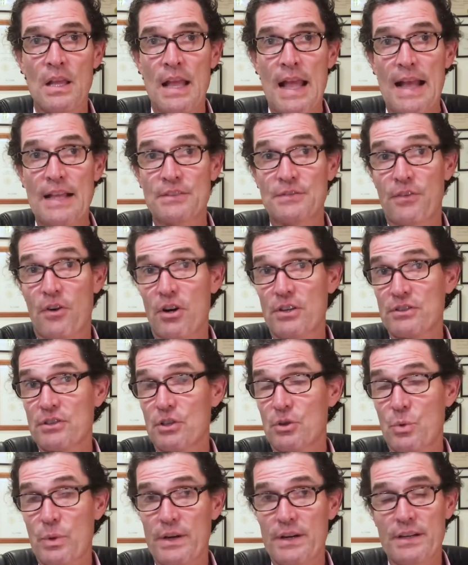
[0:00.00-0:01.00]
As far as
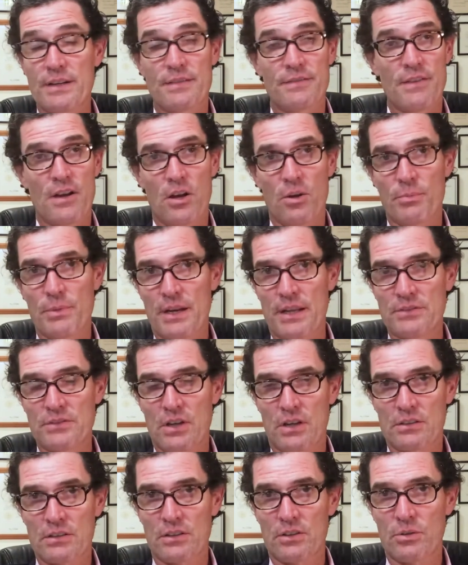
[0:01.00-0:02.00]
liquidity development, I
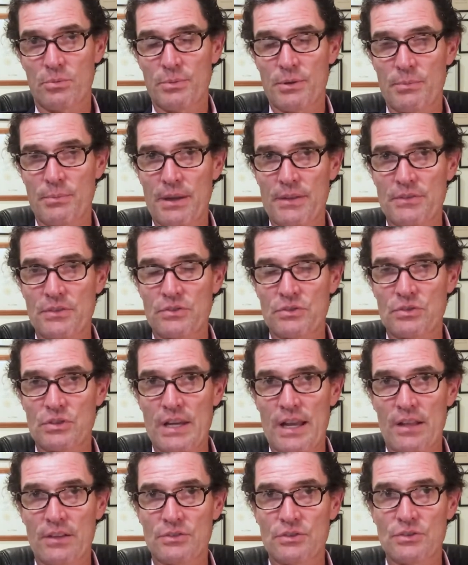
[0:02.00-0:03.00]
talked a little bit about the
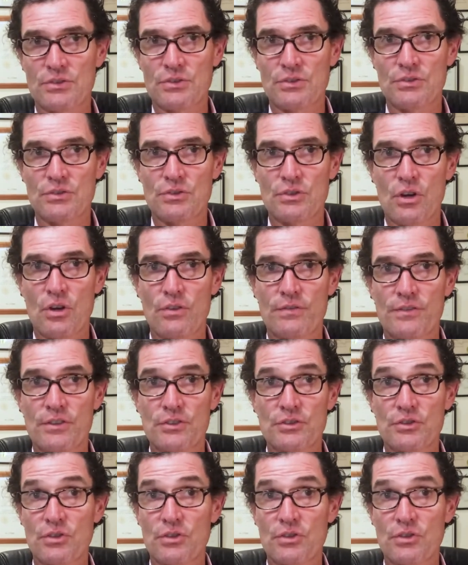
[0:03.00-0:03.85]
challenges in SOFR.